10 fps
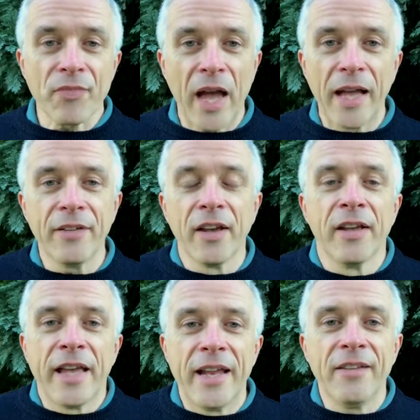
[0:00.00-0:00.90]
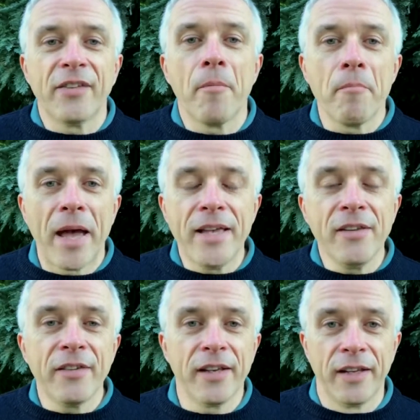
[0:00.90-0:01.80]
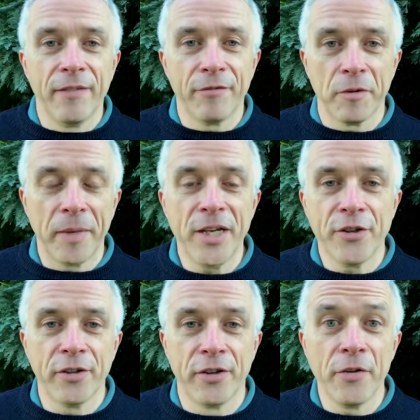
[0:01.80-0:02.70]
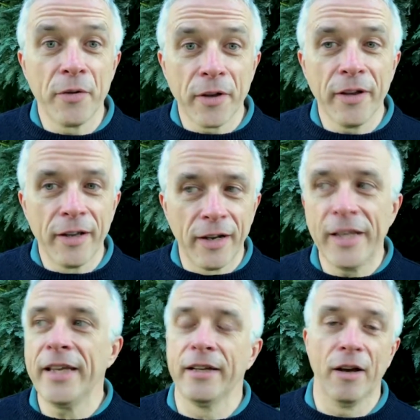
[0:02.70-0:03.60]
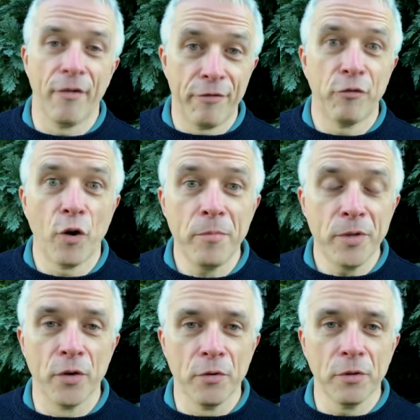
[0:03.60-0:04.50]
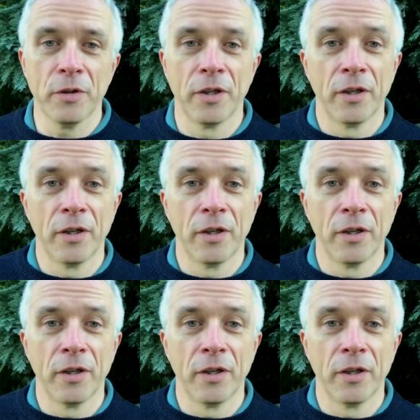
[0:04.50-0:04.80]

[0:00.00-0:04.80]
And it is amazing the information you can glean from your